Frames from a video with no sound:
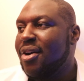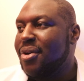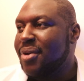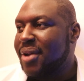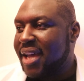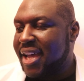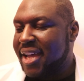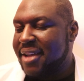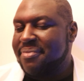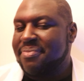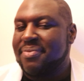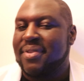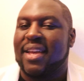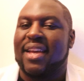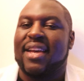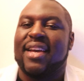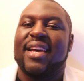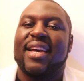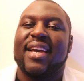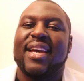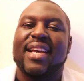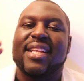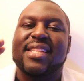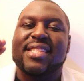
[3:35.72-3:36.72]
Okay.
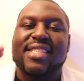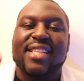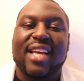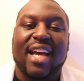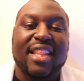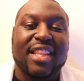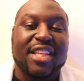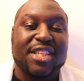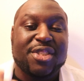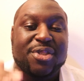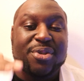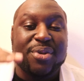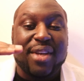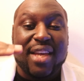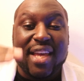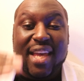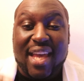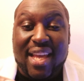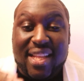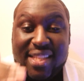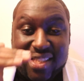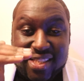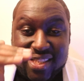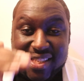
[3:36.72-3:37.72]
It's light that you
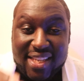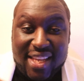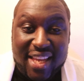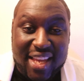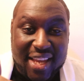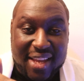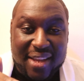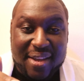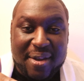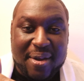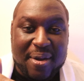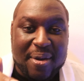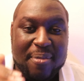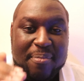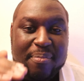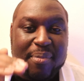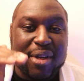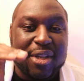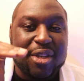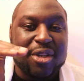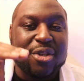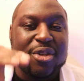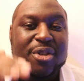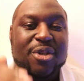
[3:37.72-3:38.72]
can't see,
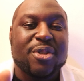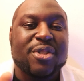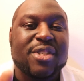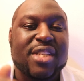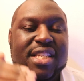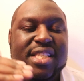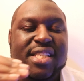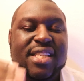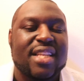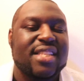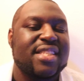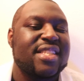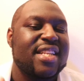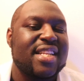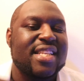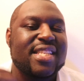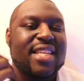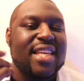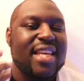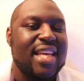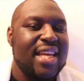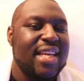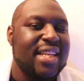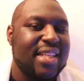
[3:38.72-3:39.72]
but you usually sense it as
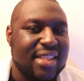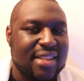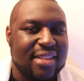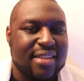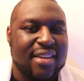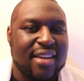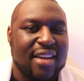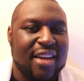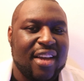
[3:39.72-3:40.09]
heat.